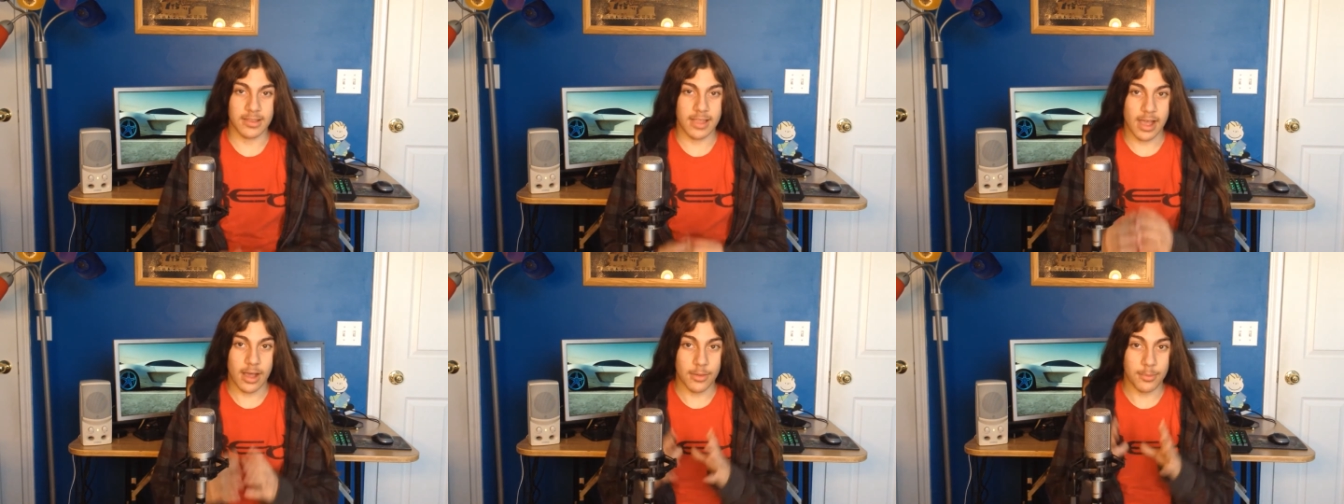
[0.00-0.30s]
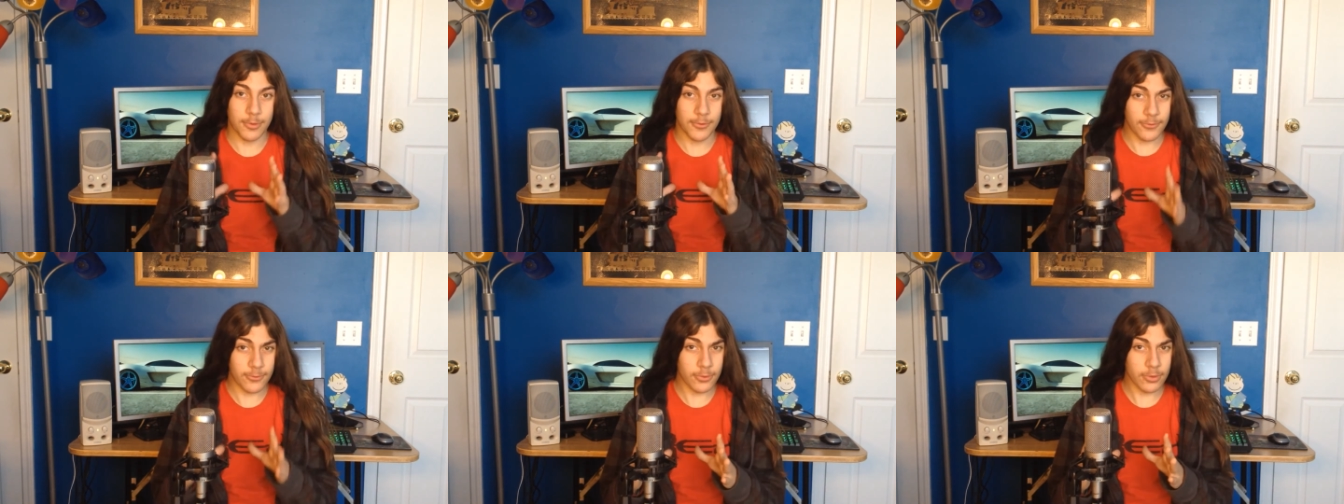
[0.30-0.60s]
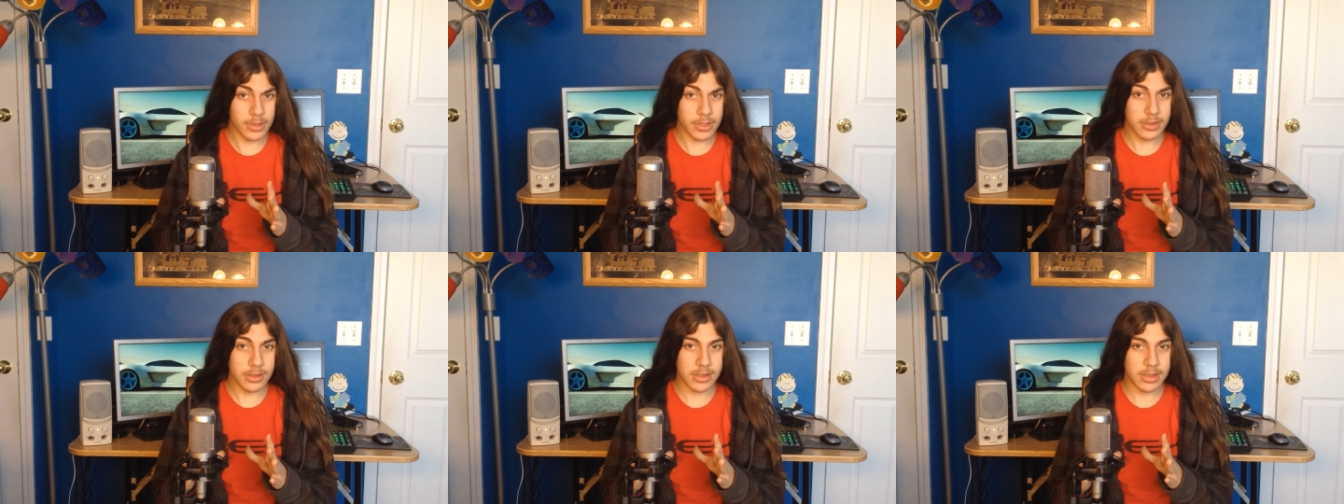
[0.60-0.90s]
Now
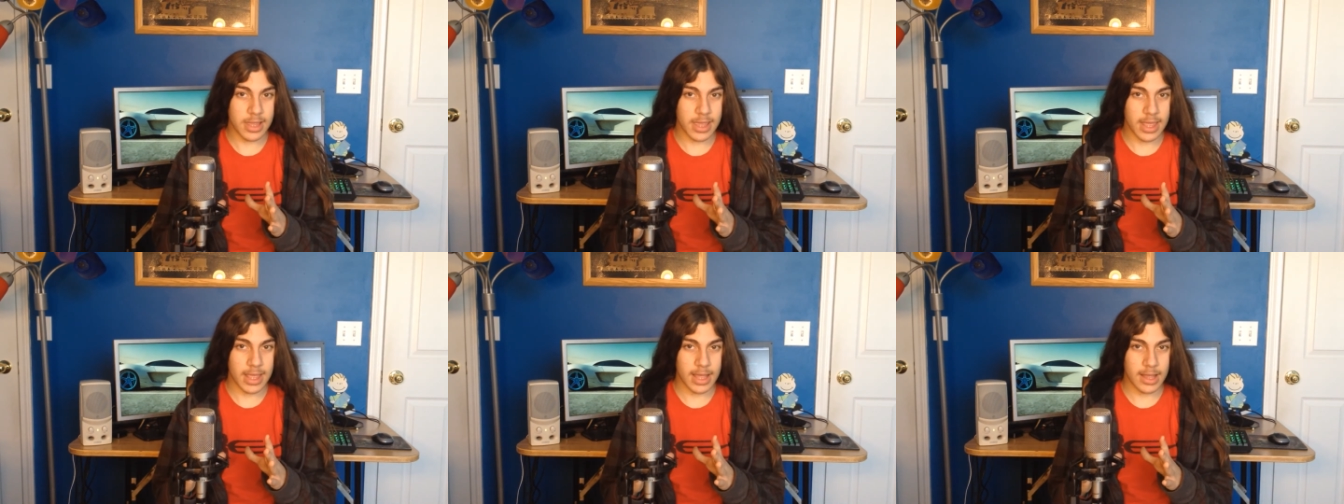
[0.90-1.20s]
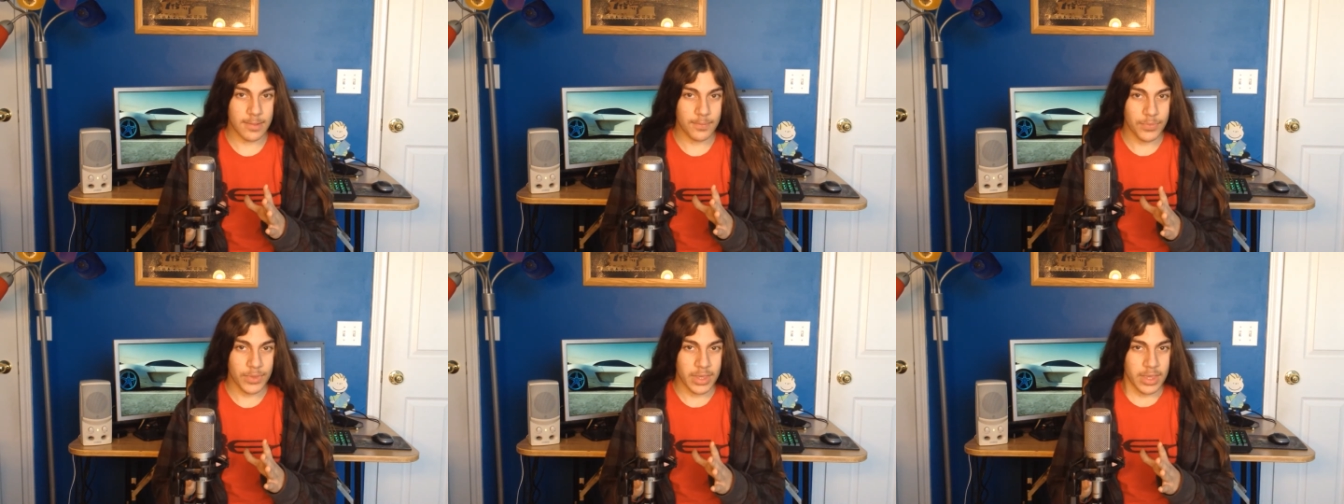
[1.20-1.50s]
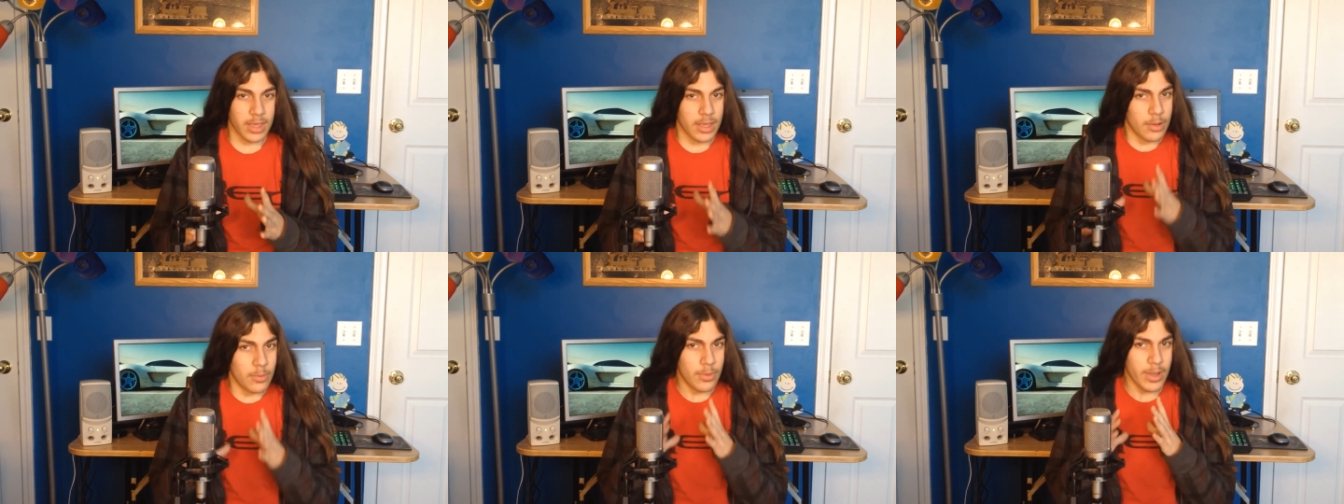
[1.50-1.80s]
before you say
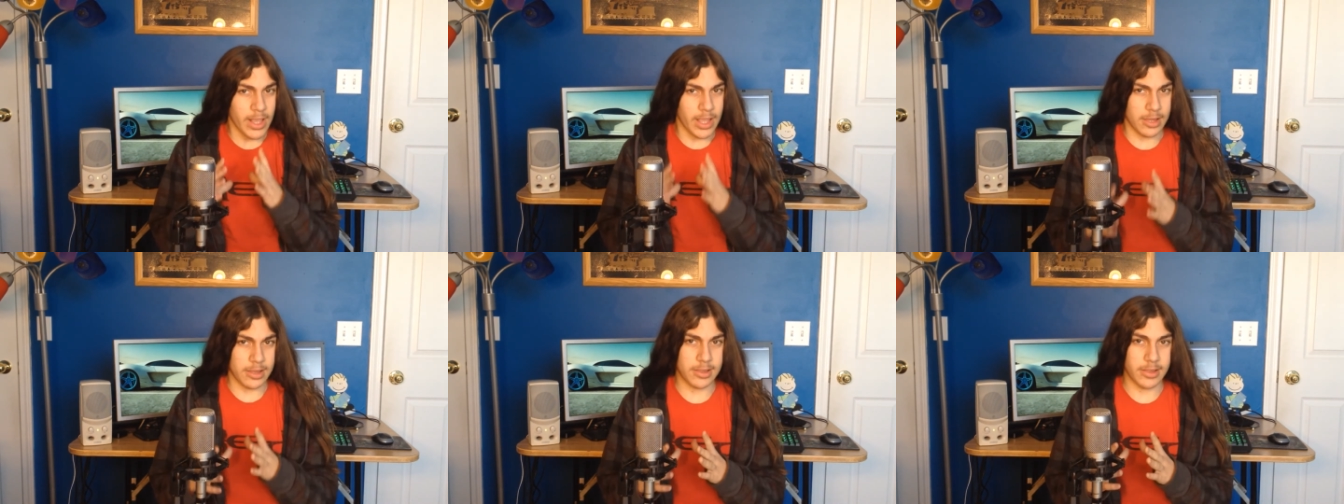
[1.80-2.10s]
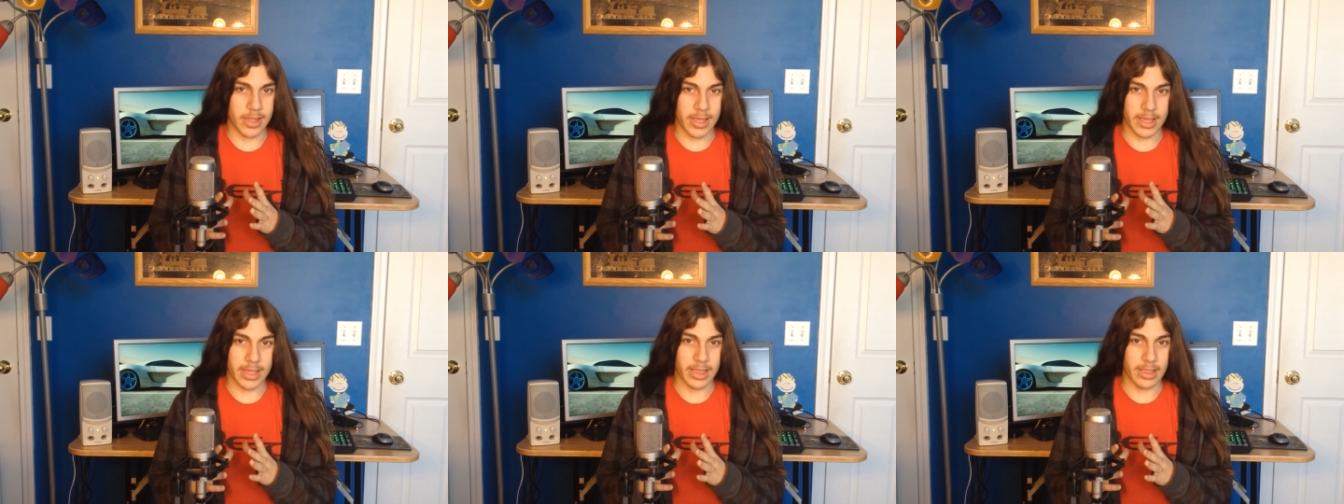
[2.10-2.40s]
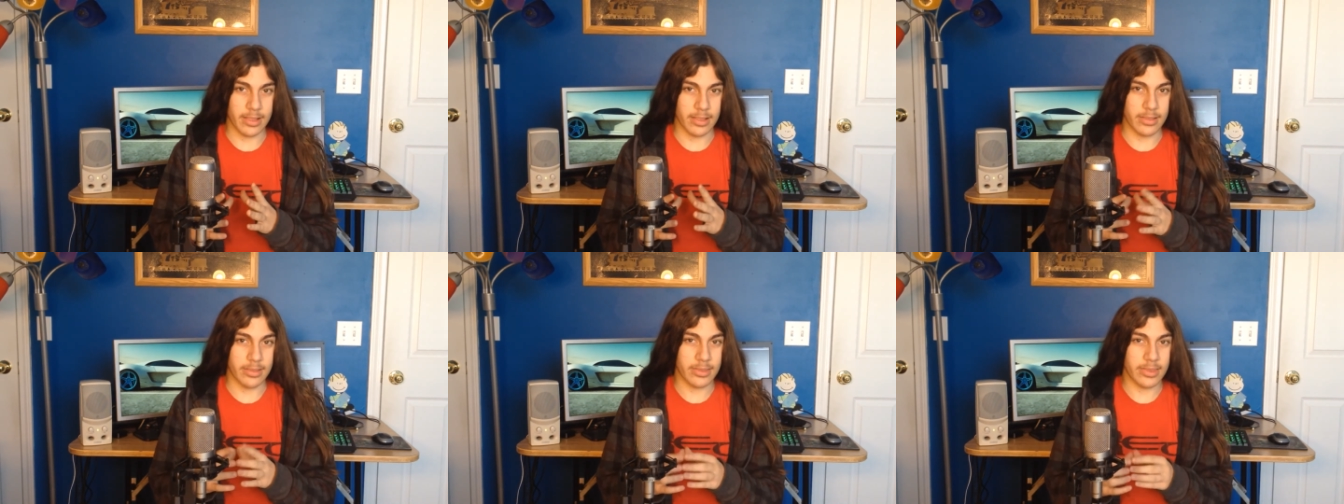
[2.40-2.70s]
Wait a
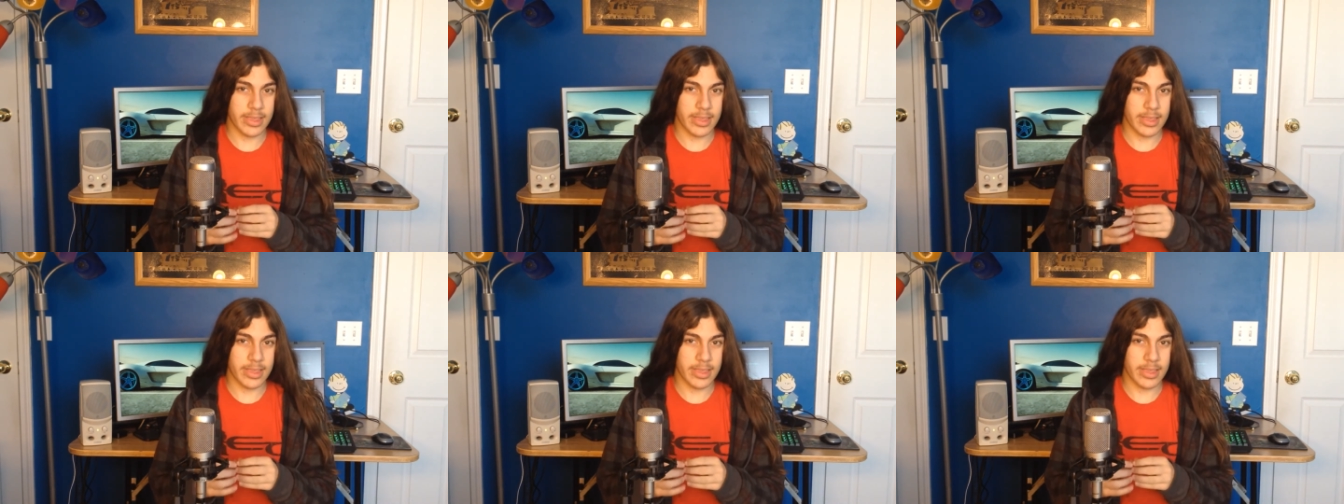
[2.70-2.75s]
second,